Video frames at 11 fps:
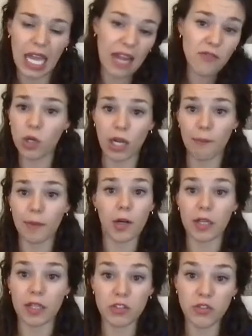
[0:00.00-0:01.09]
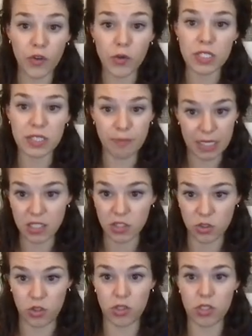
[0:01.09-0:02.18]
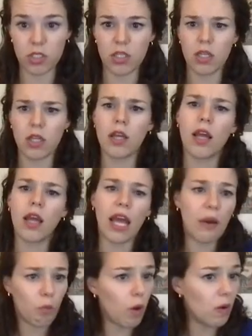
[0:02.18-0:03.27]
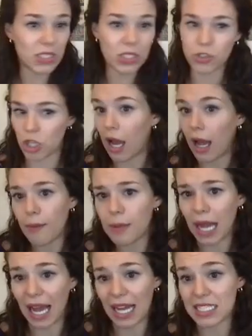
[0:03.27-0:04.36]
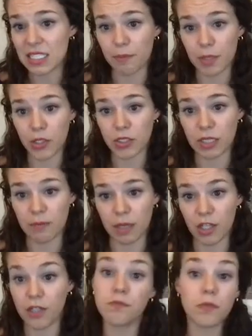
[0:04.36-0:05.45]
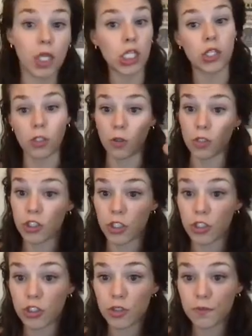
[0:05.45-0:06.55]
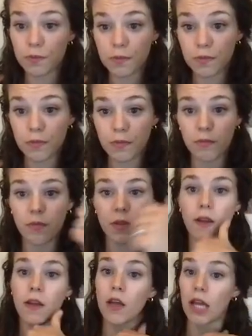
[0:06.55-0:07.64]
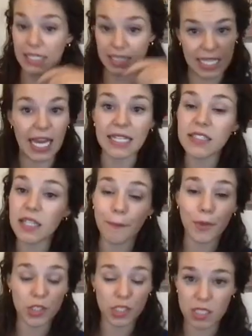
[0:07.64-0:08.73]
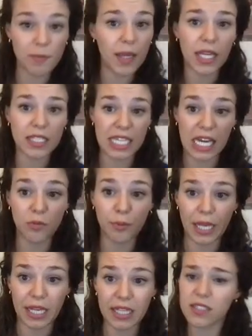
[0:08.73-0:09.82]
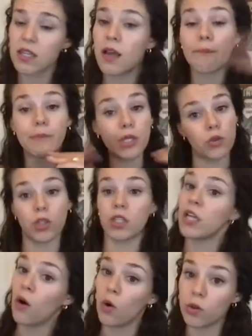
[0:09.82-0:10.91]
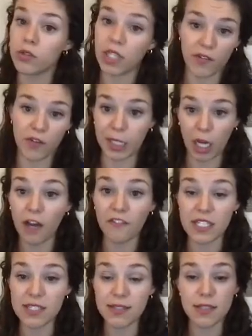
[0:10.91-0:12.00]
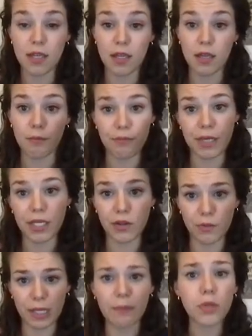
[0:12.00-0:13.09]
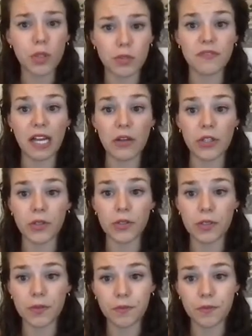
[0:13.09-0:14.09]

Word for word: everyone got married. There was few spinsters. And what was your job as a Puritan mother? Go to church, attend and participate in town meetings, but you could not hold government office, but your input was valued.